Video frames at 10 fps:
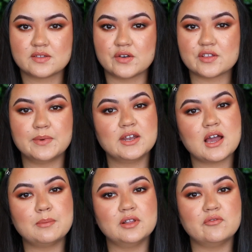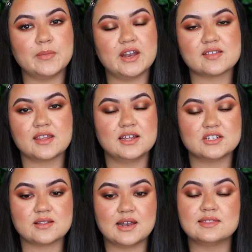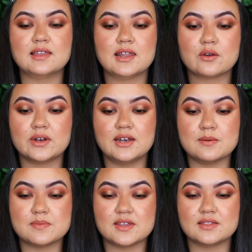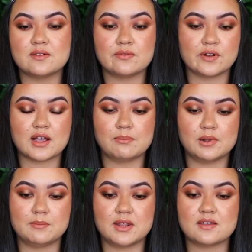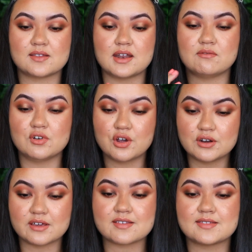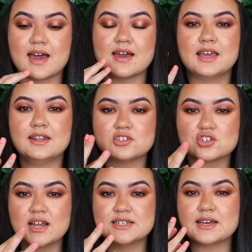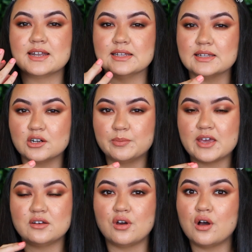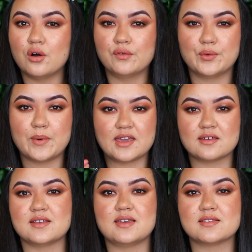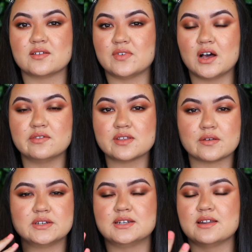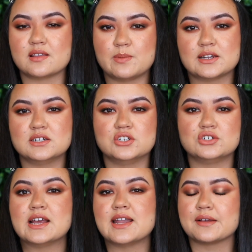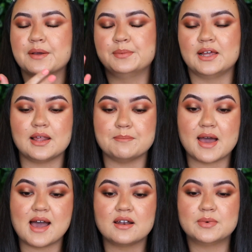So it's been a couple of minutes and I just let the liquid lip sit there for a couple of minutes, and I've noticed that it is drying down a little bit, not all the way because it is a velvet, so I didn't expect it to dry down completely matte,